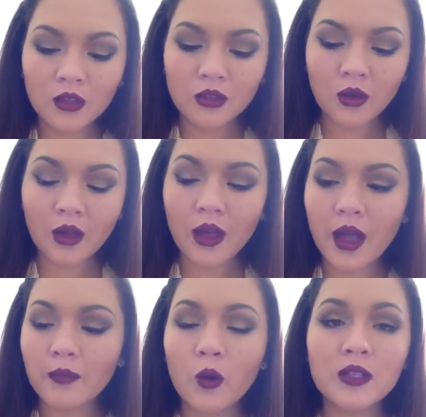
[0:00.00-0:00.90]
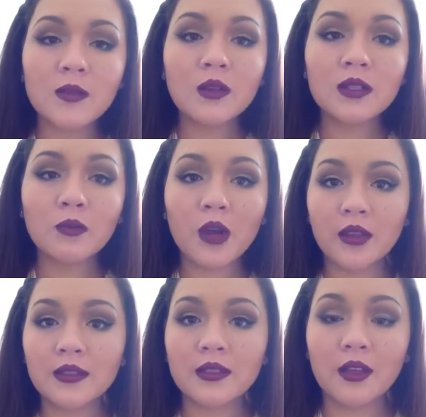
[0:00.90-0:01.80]
So I'm going to be using
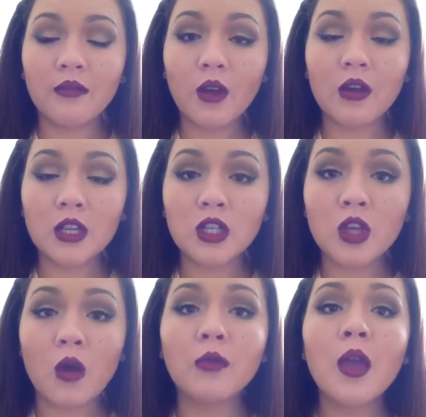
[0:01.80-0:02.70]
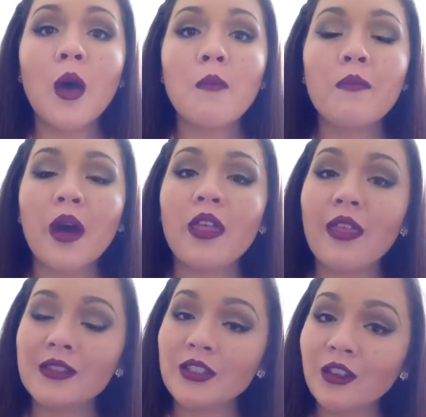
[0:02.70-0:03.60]
products that I've already shown,
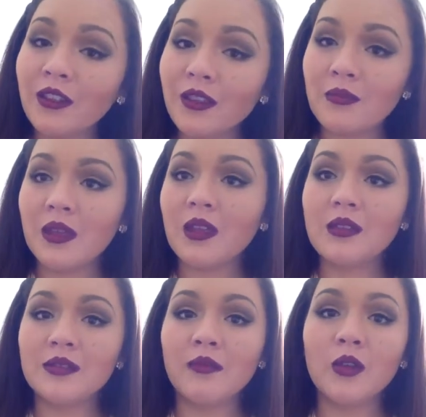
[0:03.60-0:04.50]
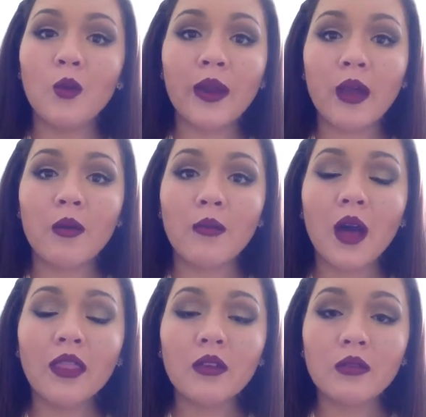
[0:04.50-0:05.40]
but that's a good thing because if you went out and
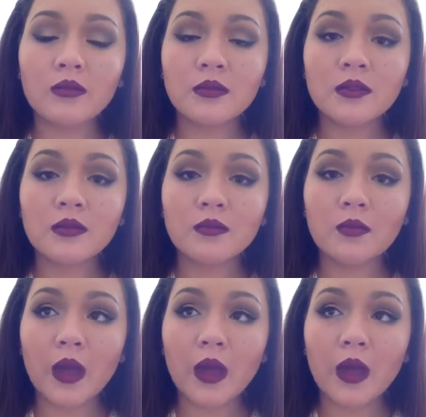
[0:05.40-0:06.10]
bought those